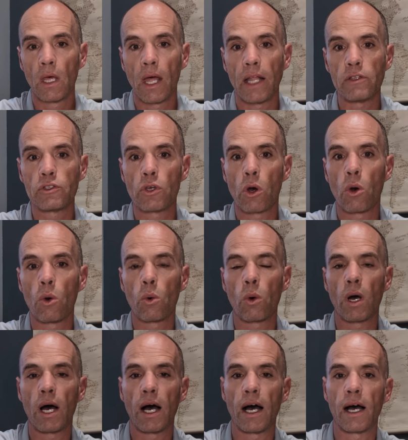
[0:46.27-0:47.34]
And
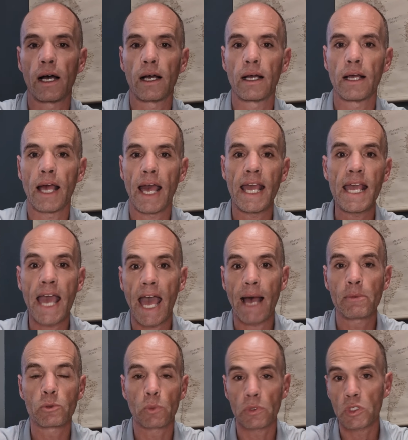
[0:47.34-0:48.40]
so
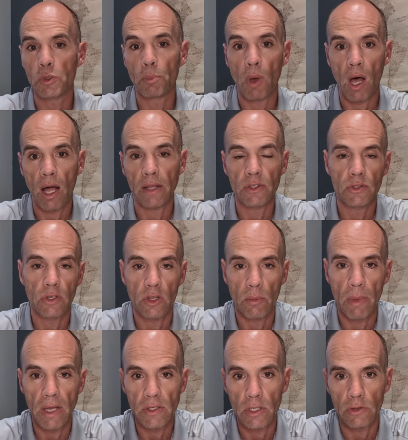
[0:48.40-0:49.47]
Ahab's response to the
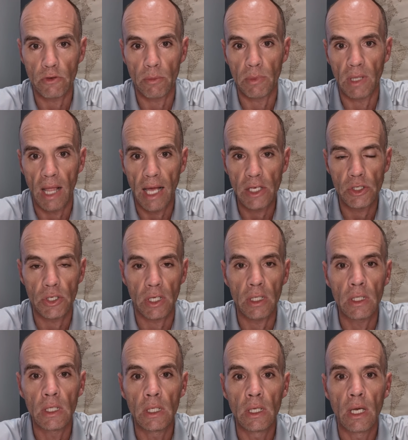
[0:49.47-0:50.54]
message from Elisha
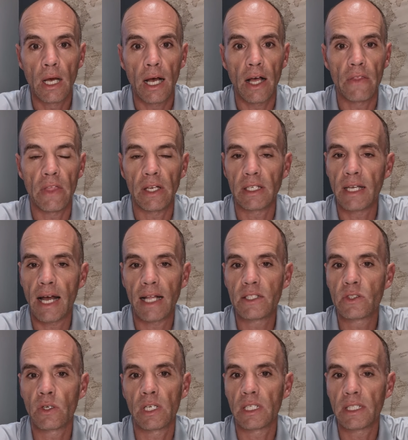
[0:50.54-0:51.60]
that God's
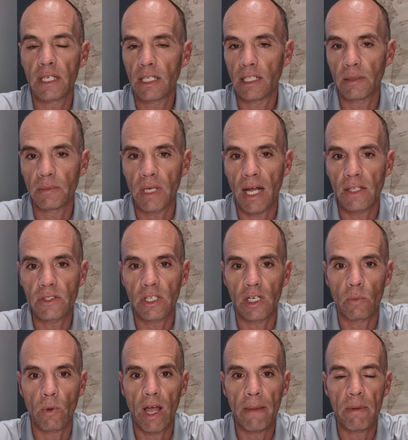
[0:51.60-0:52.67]
going to kill him, God's going
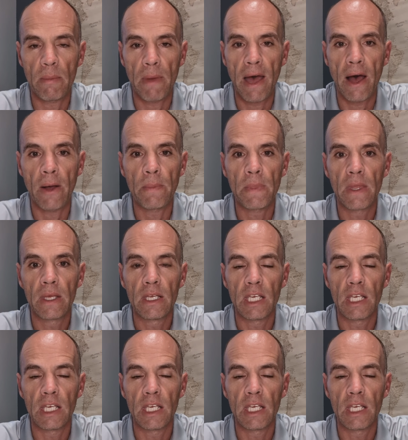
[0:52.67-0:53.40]
to wipe him out,